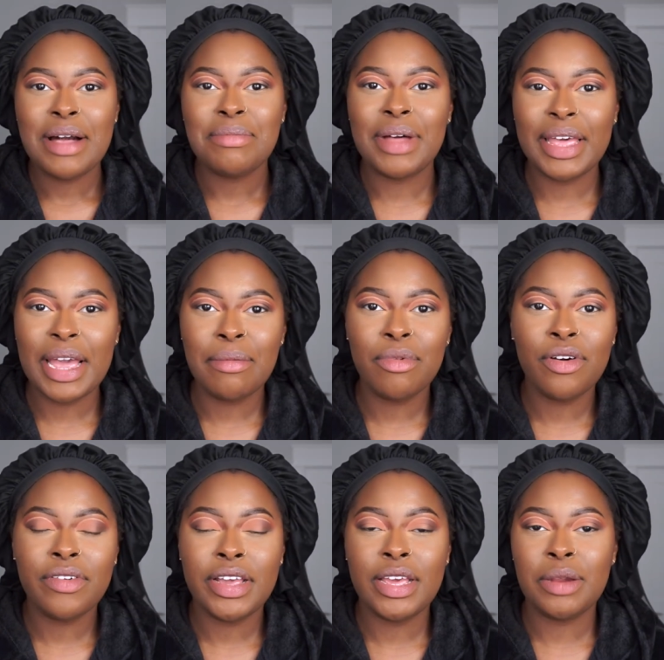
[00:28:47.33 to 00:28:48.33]
My camera
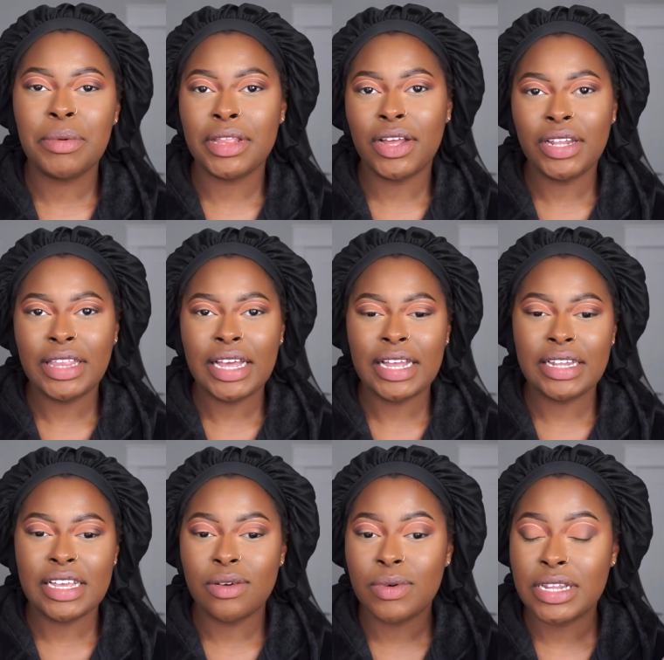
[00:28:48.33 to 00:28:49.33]
overheated, but the only thing I
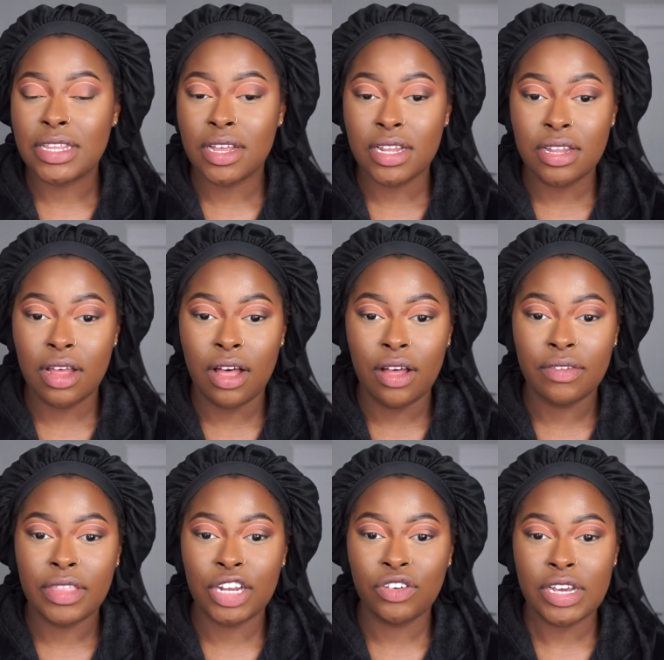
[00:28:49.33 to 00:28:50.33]
did was dust
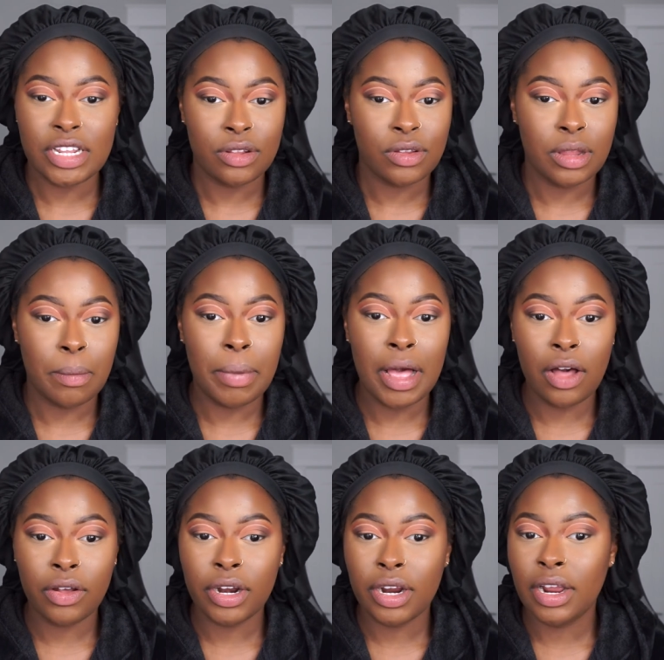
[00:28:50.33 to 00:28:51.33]
off that translucent
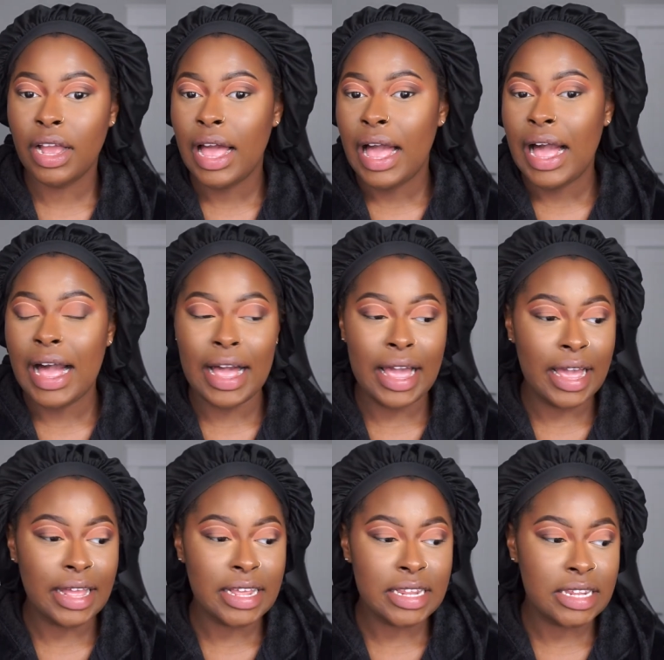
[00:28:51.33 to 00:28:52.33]
powder I
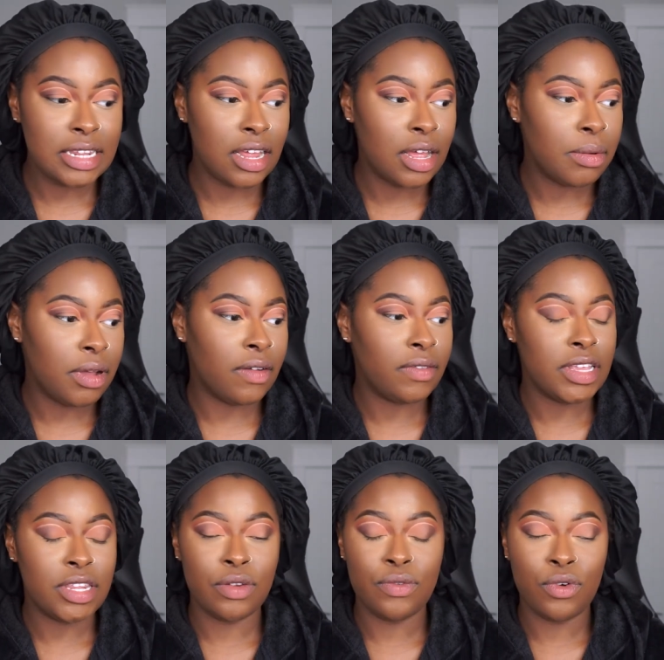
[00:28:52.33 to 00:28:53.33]
added some of
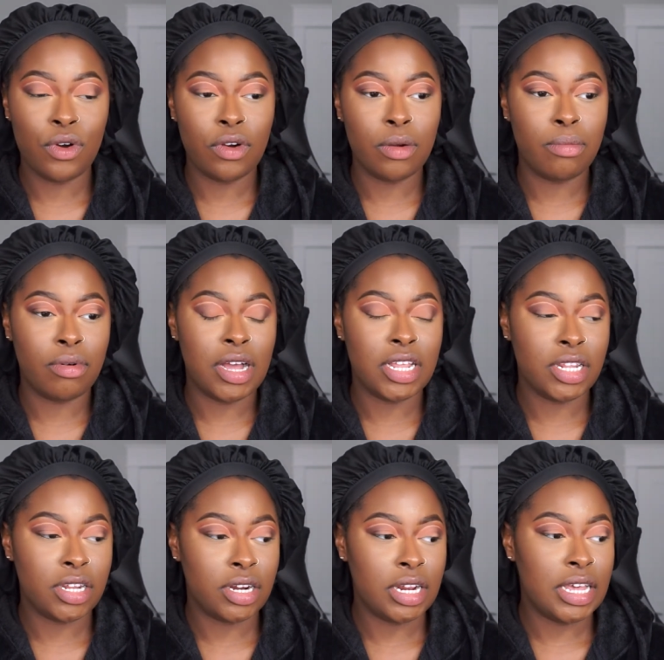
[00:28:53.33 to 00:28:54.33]
the Sephora
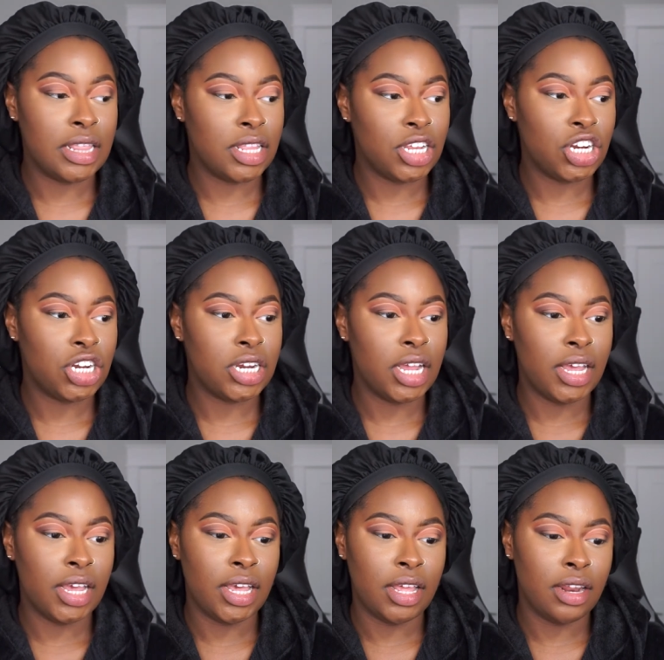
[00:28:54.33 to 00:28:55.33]
bronzer in the
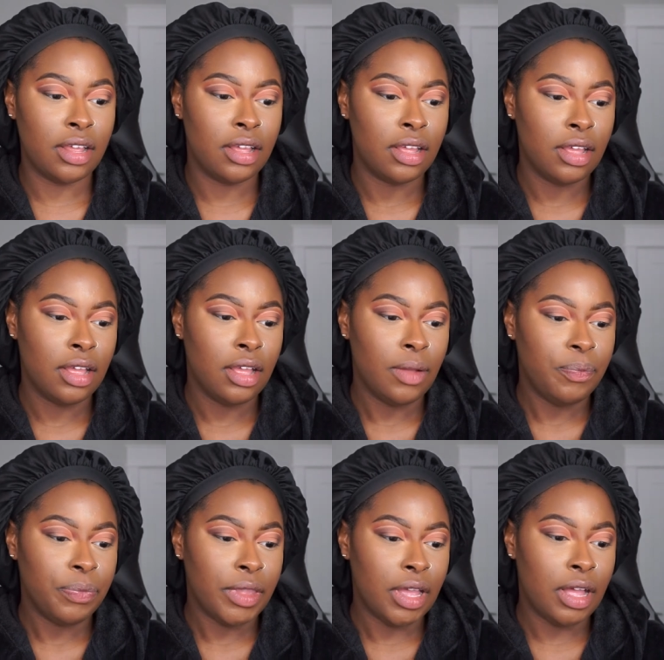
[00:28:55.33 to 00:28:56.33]
shade
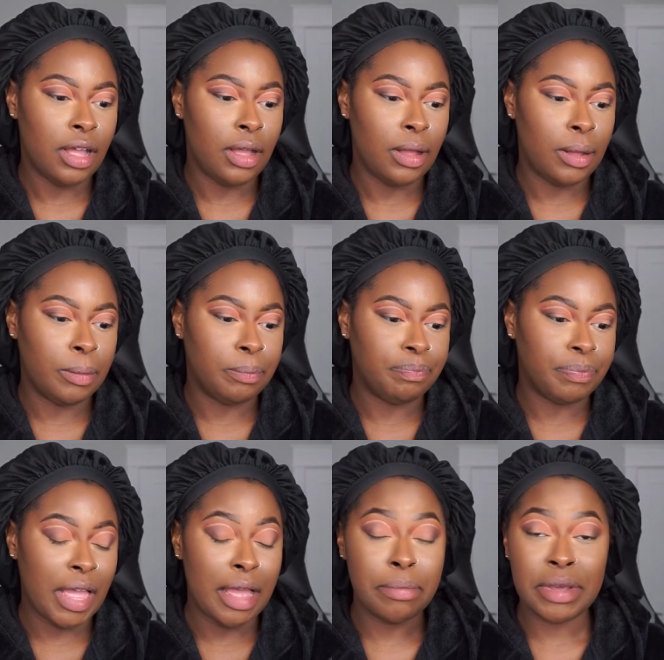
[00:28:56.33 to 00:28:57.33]
um,
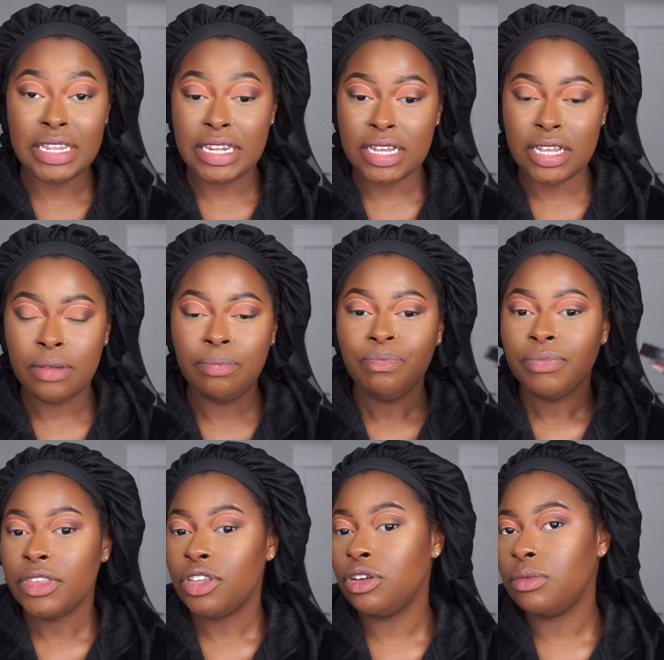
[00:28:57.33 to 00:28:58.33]
Ibiza
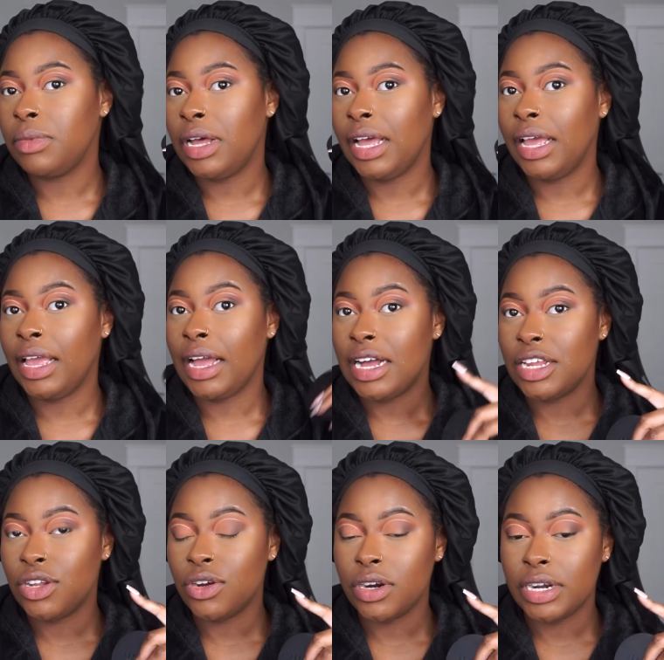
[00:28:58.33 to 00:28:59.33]
to my
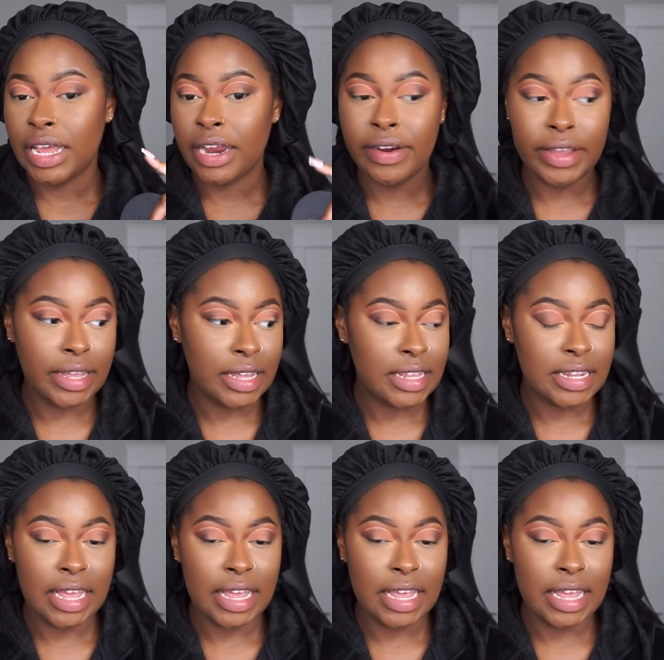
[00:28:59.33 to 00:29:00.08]
contoured areas